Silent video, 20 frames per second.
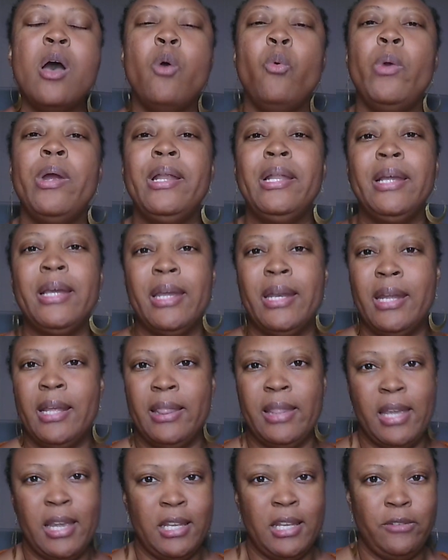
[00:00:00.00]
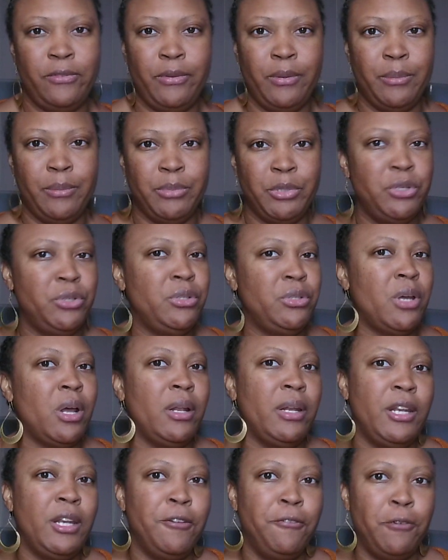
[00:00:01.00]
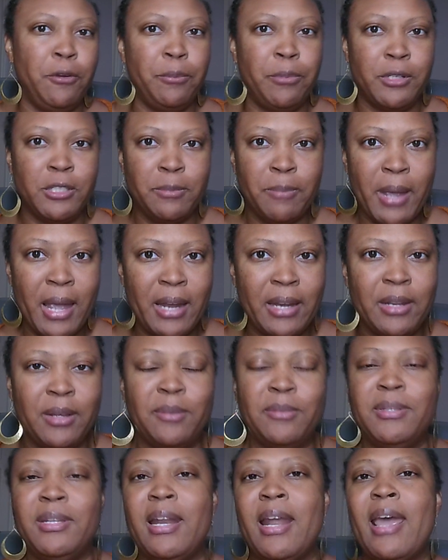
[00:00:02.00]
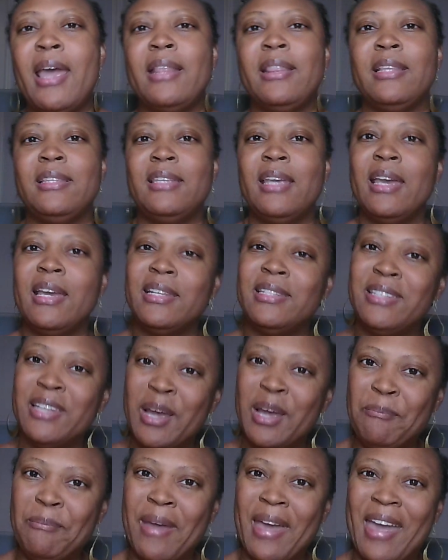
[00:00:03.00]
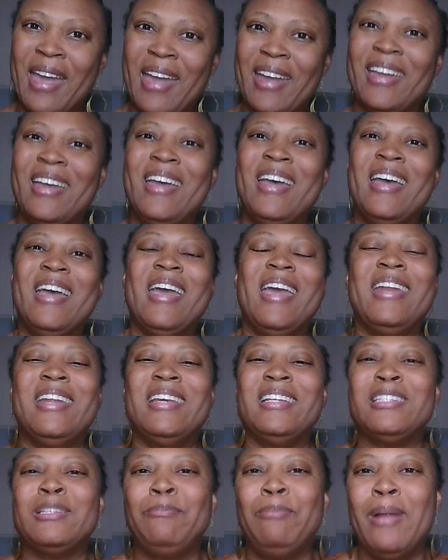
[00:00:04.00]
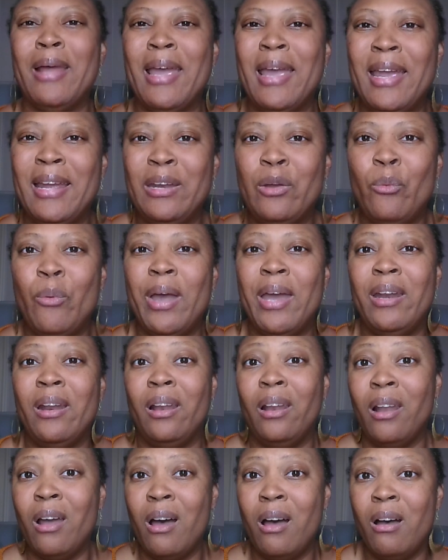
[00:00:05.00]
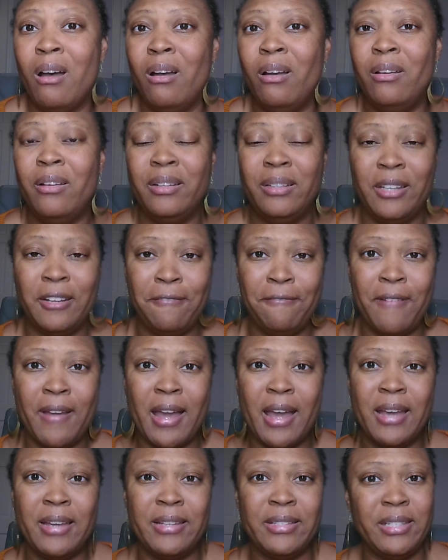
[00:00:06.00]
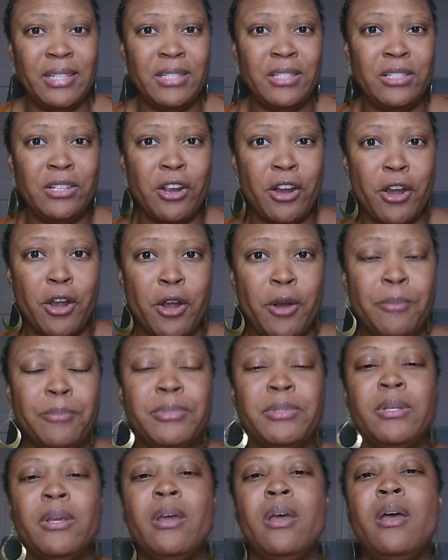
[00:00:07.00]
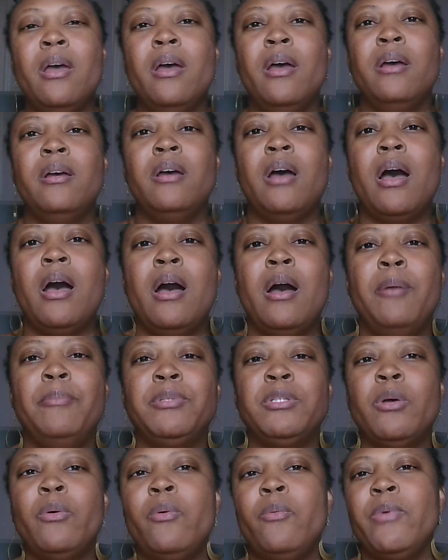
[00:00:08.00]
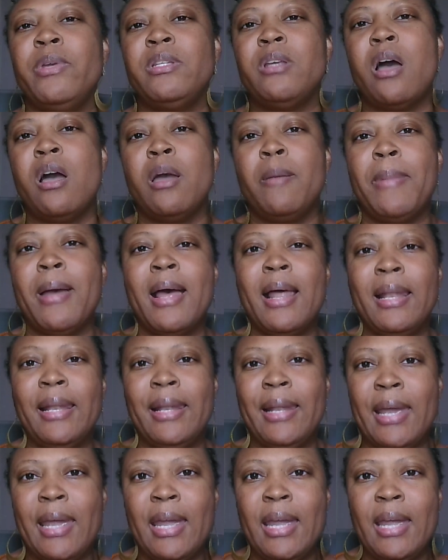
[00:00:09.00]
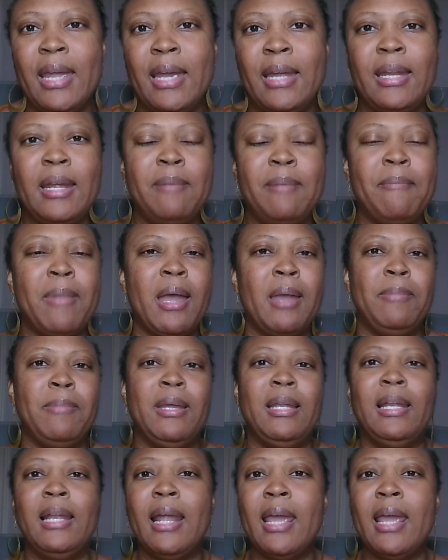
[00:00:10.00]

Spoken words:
we're looking at things from two totally different perspectives, and I have to take a step back and explain the way the law defines these terms. So when we talk about land, it might be